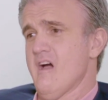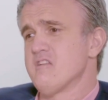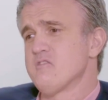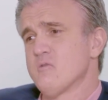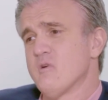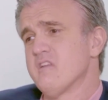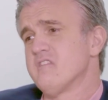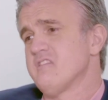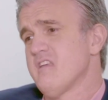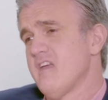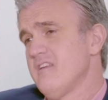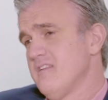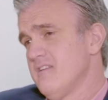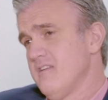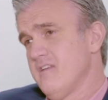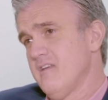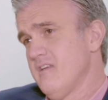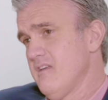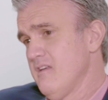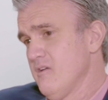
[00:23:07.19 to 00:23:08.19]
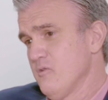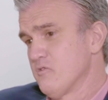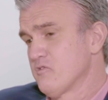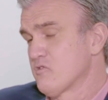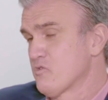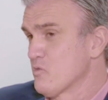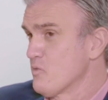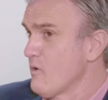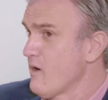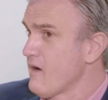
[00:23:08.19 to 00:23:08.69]
I just want to say it
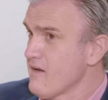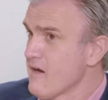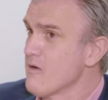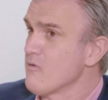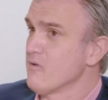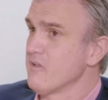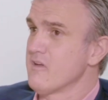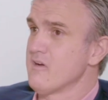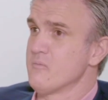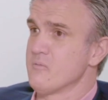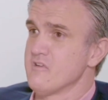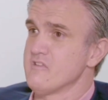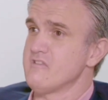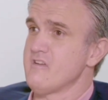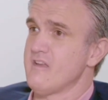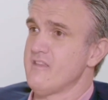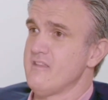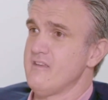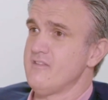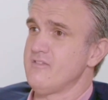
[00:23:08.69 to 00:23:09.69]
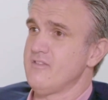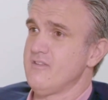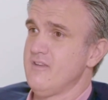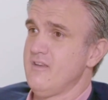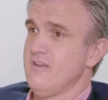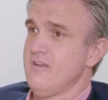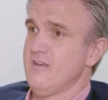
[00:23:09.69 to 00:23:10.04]
was great. I really appreciate this.